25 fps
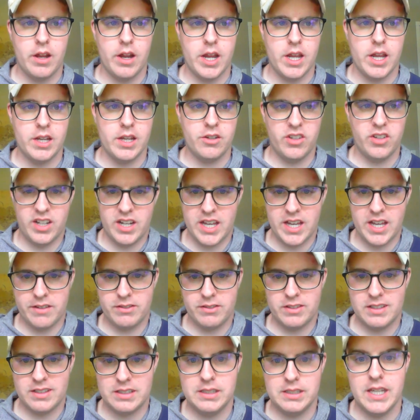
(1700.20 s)
Right? And you're going to
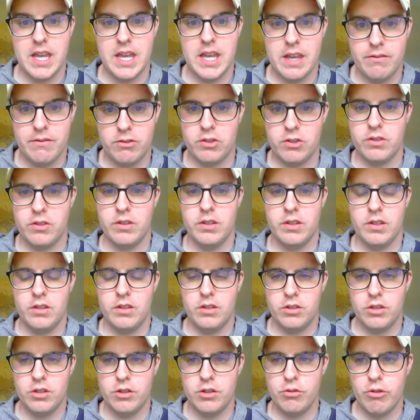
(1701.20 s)
have slaves
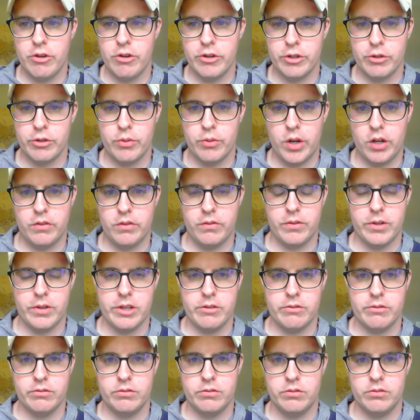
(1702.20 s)
to do all your work for
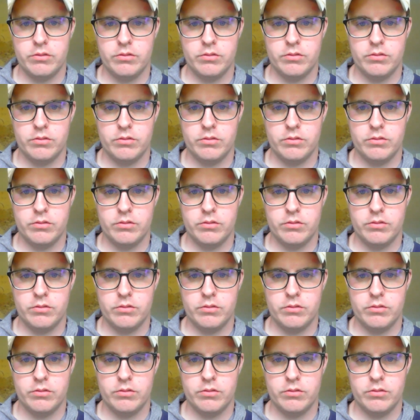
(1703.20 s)
you.